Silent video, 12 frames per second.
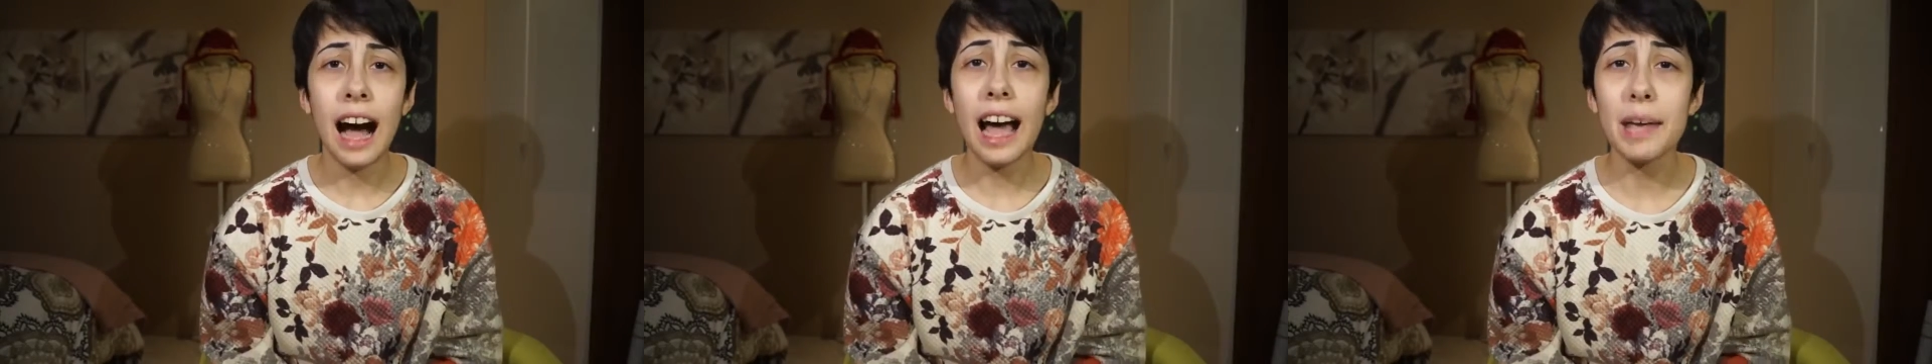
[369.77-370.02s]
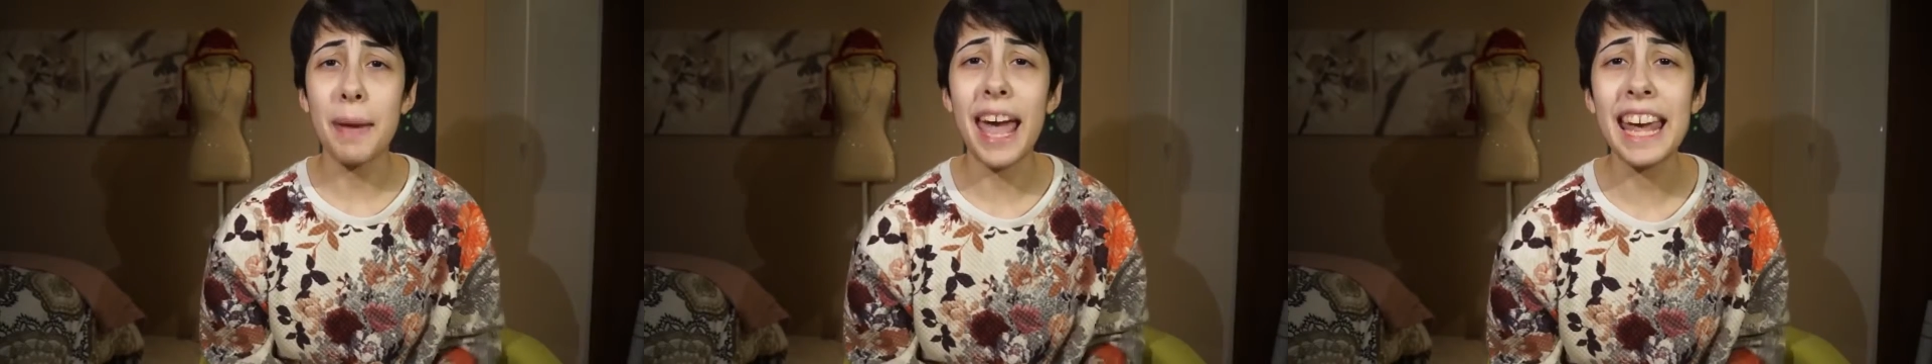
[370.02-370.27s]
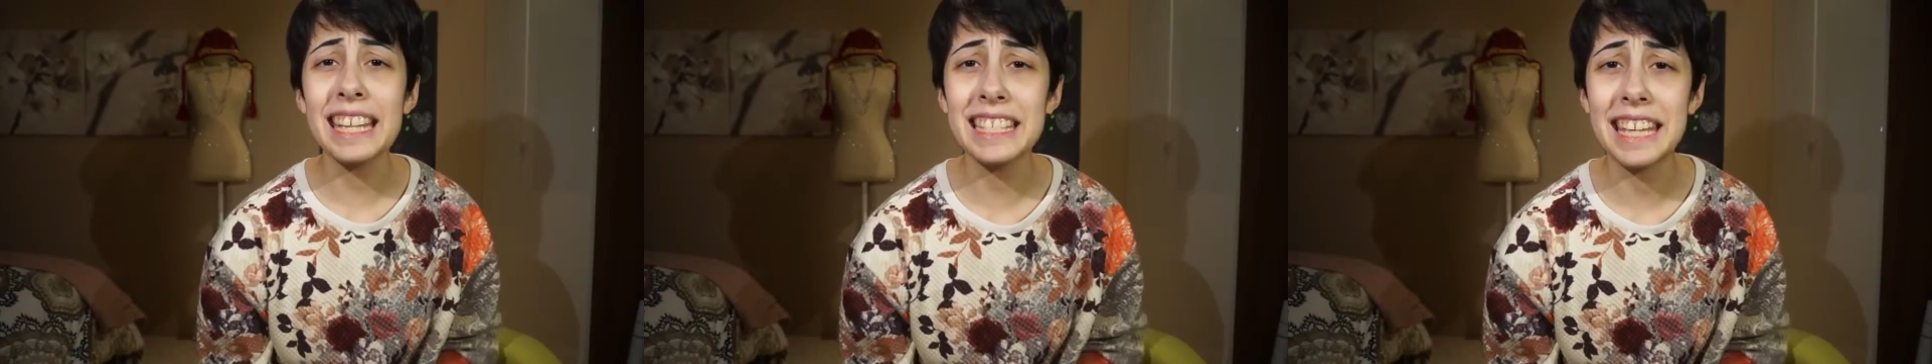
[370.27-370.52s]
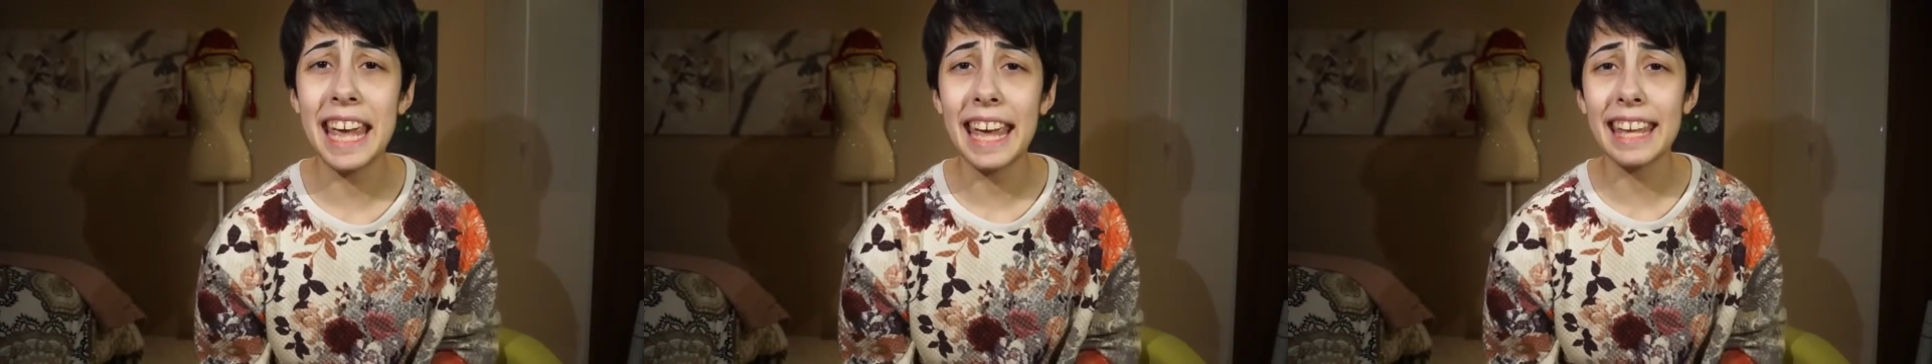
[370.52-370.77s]
I am
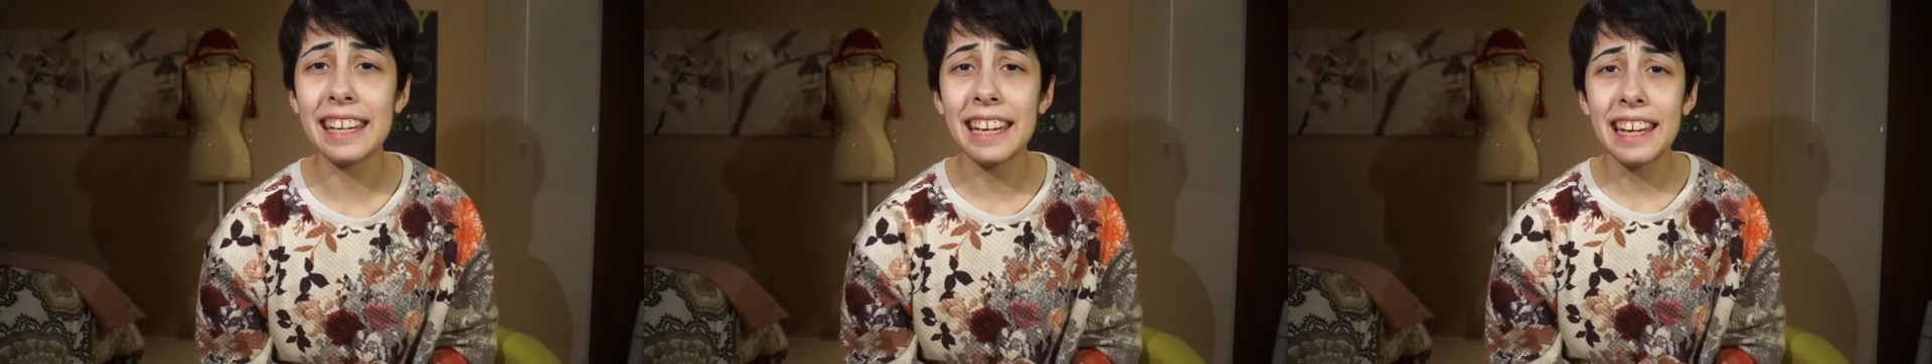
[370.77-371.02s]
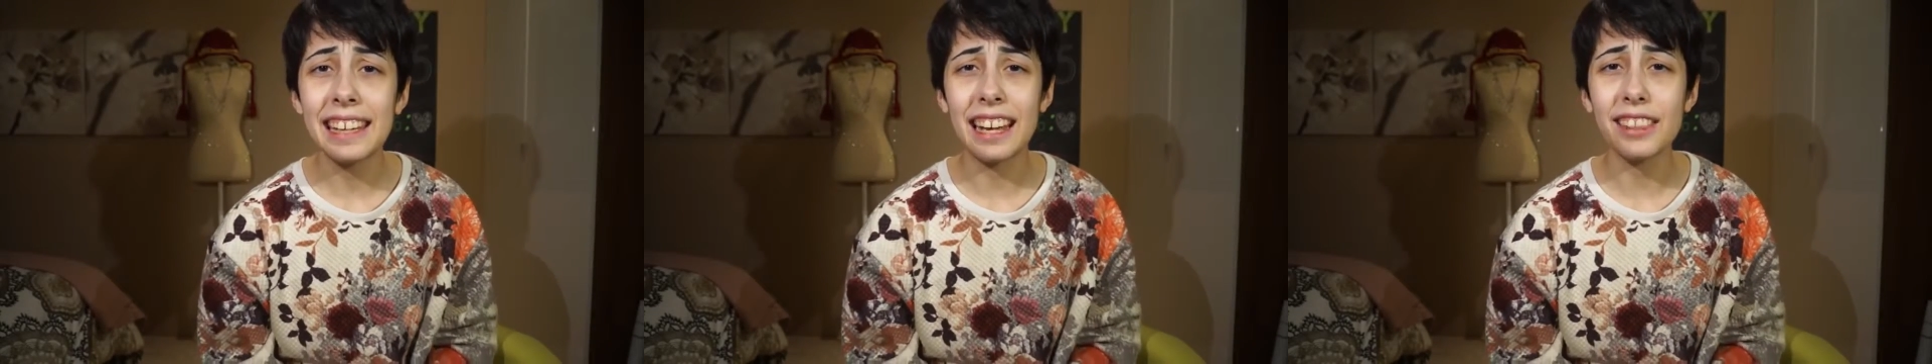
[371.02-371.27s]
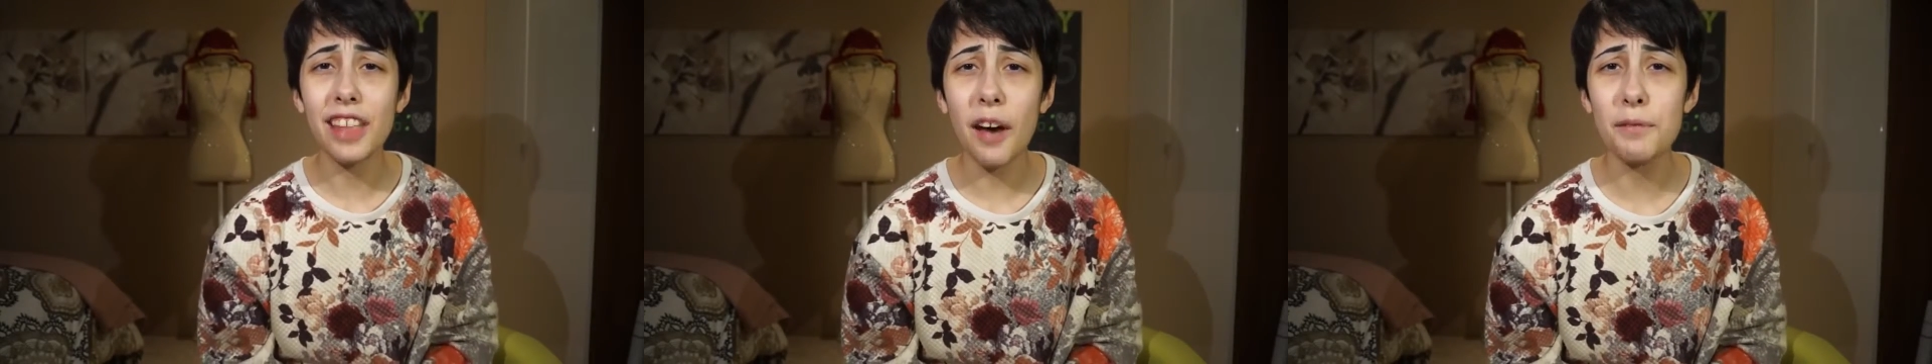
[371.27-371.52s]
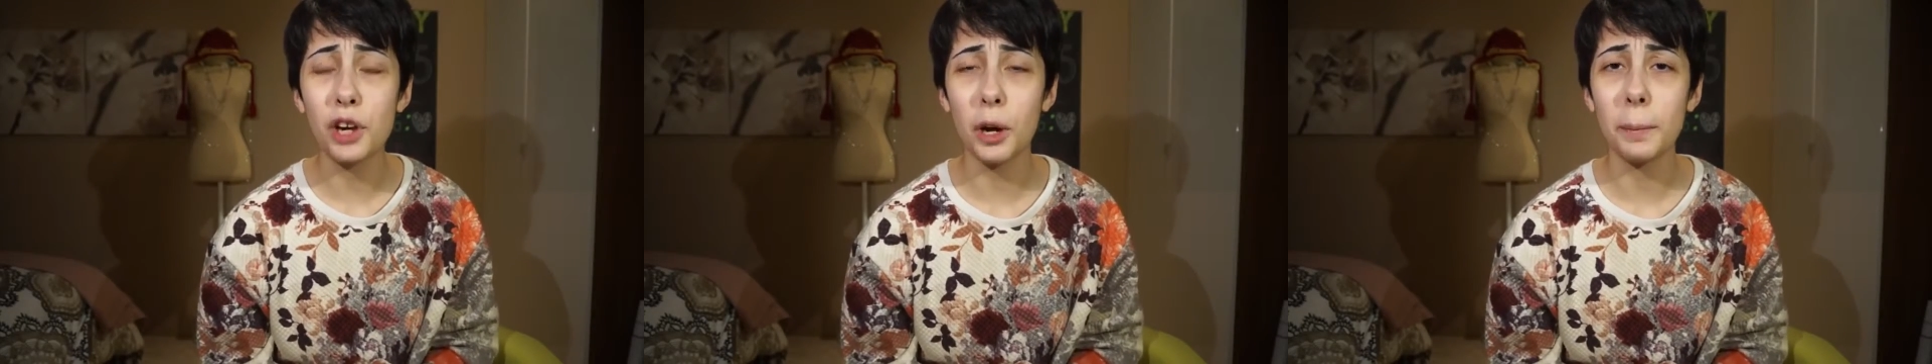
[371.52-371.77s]
18 and I
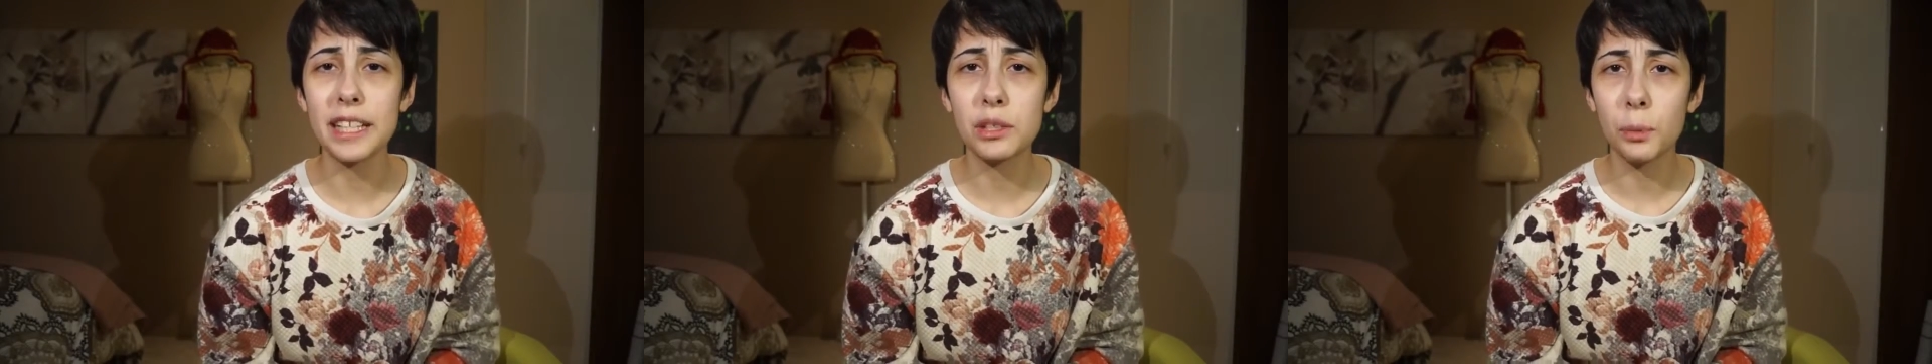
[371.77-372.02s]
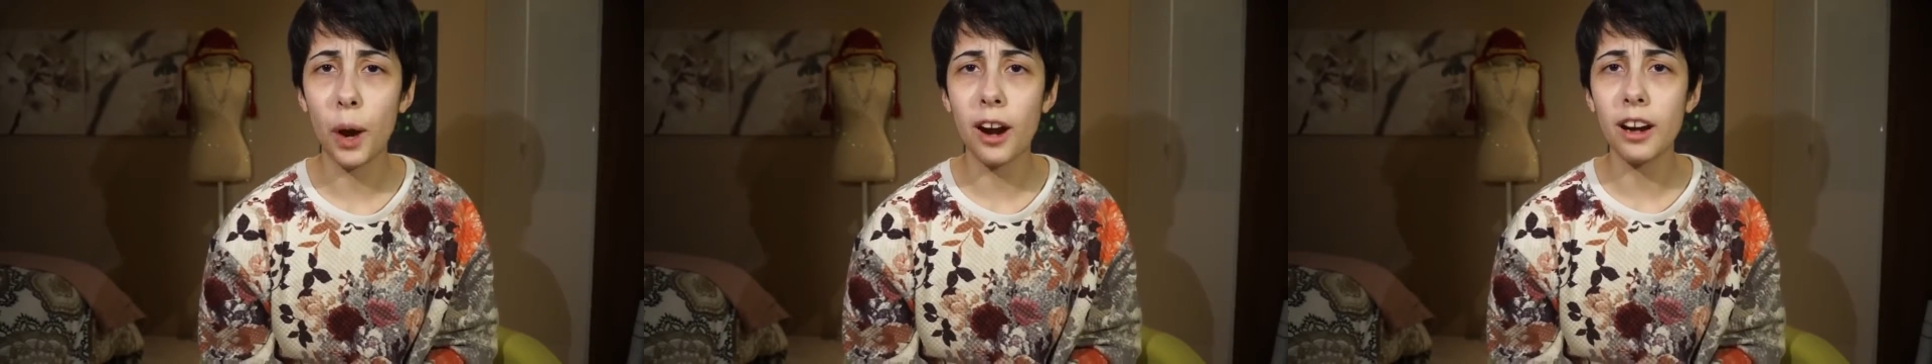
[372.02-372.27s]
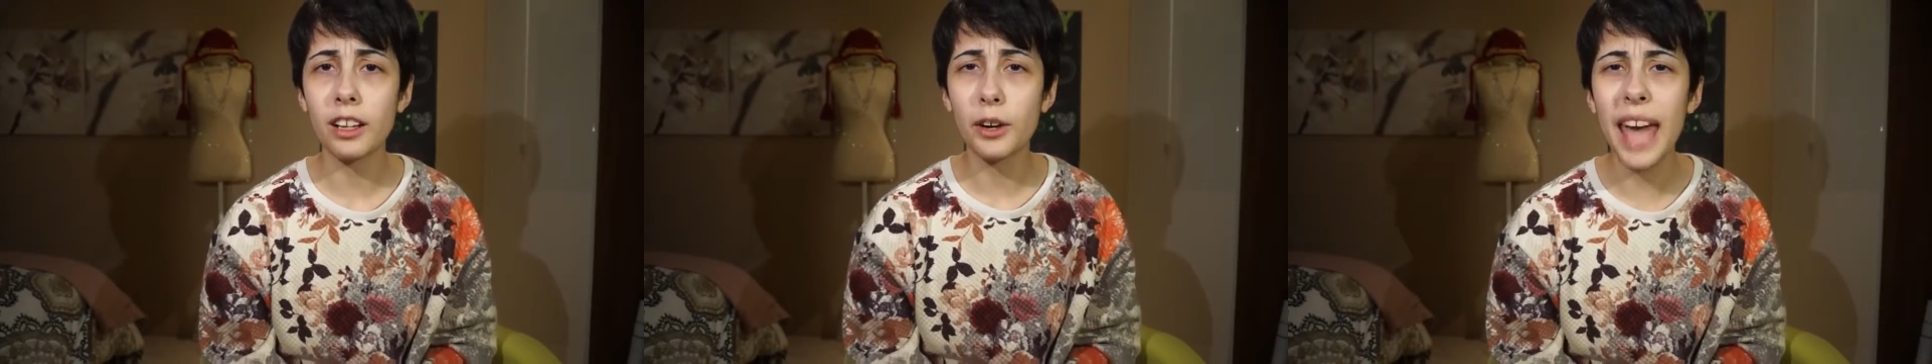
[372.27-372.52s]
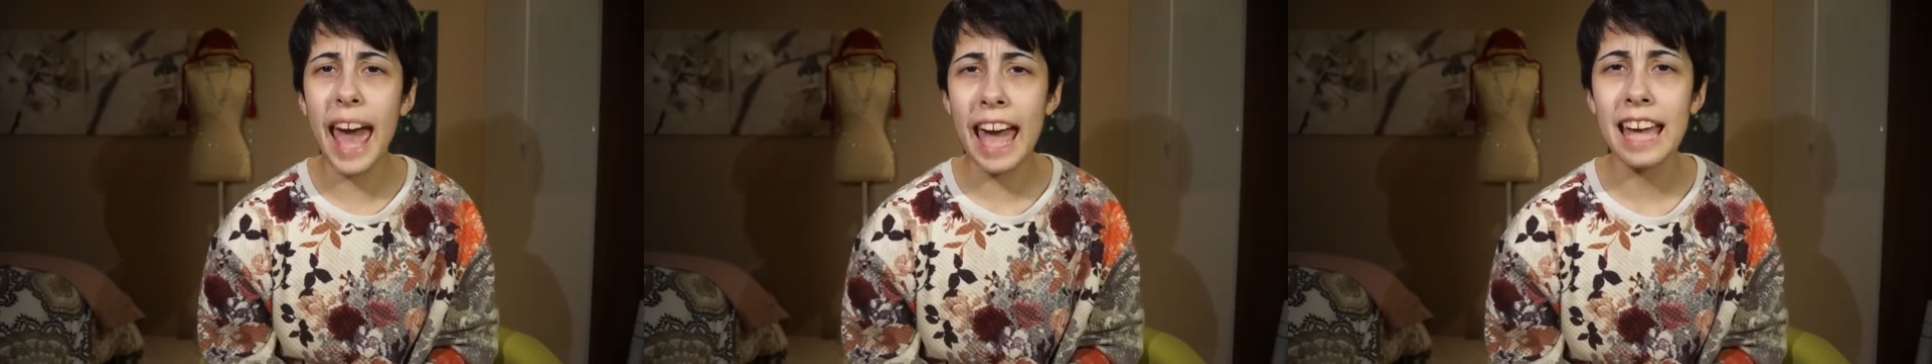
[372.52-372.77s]
love Girl Meets World,
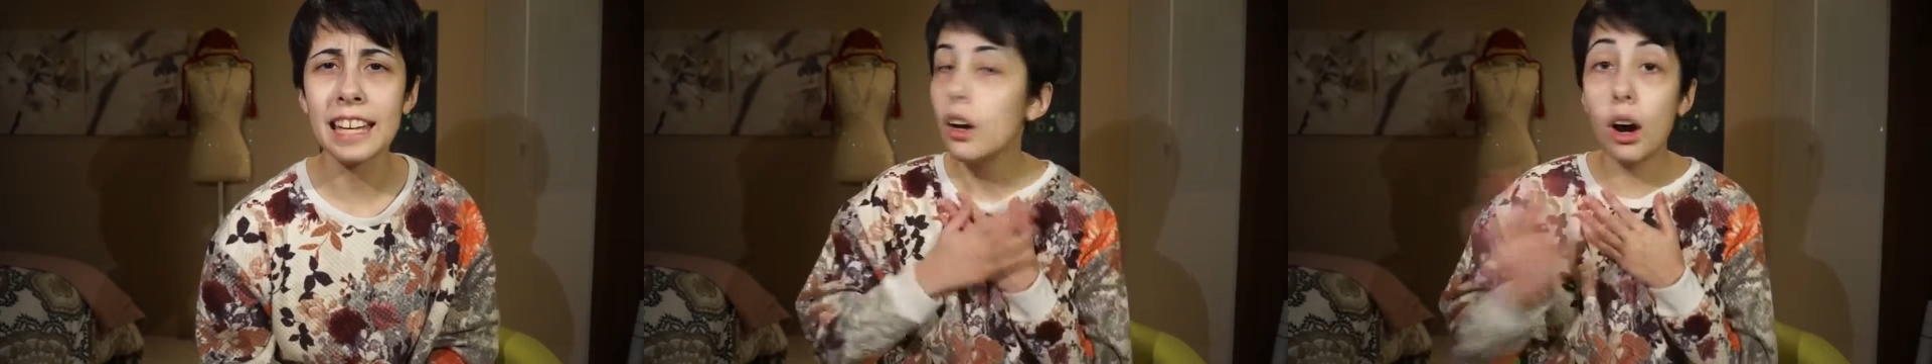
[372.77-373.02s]
okay?